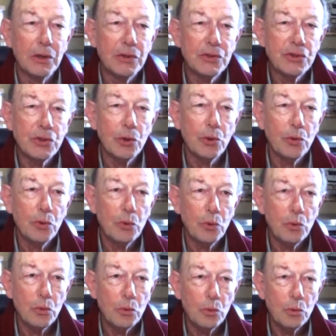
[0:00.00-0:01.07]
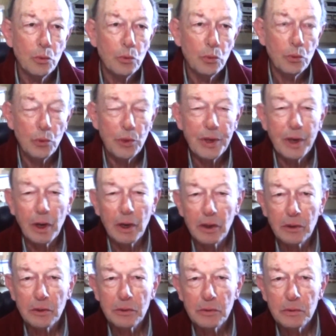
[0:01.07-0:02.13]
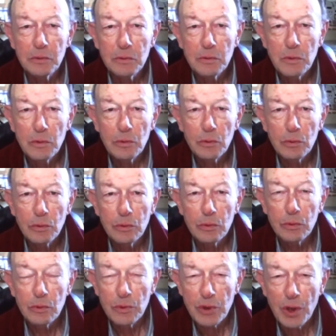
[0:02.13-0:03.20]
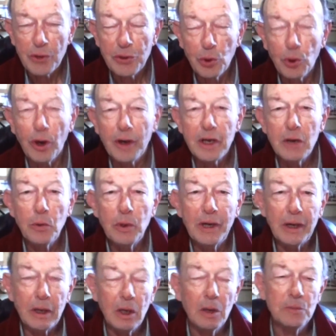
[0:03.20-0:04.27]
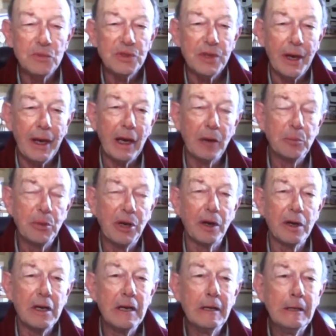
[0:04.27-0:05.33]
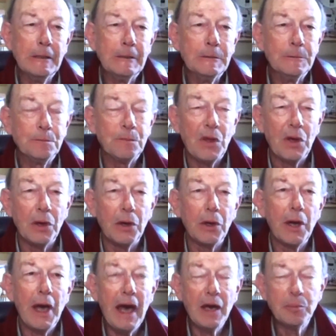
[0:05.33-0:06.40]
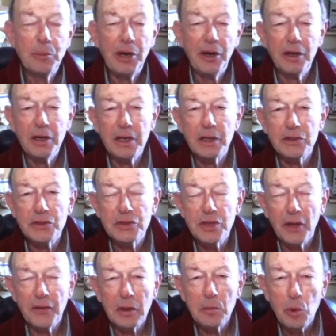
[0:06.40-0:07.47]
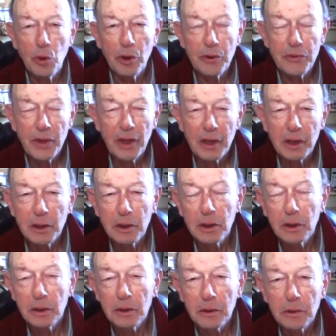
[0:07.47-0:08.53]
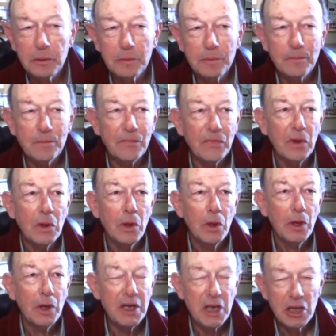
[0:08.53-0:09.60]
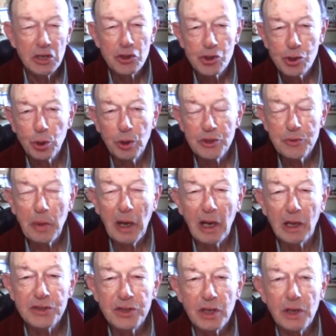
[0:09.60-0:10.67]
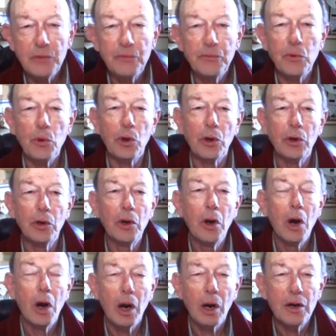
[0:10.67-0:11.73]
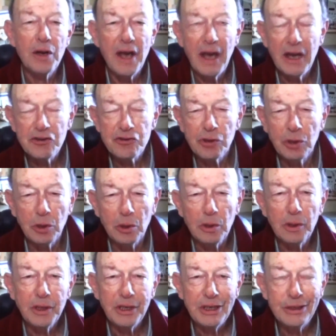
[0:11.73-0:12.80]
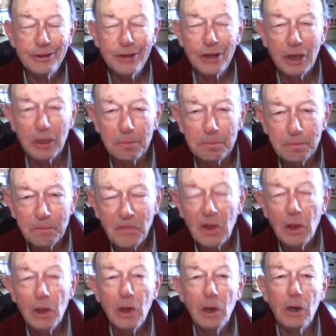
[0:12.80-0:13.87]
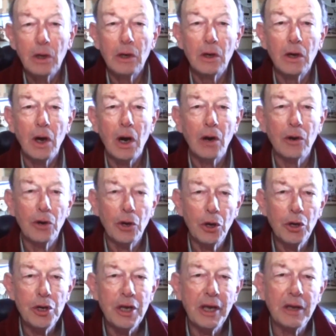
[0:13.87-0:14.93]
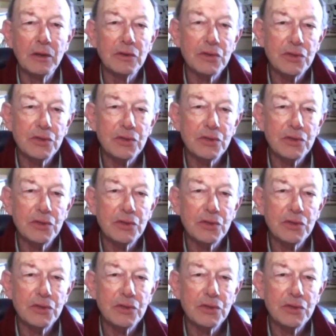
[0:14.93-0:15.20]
so we are the authority when it comes to ag parity. Ag parity is nothing more than an insurance policy for our national income, our earnings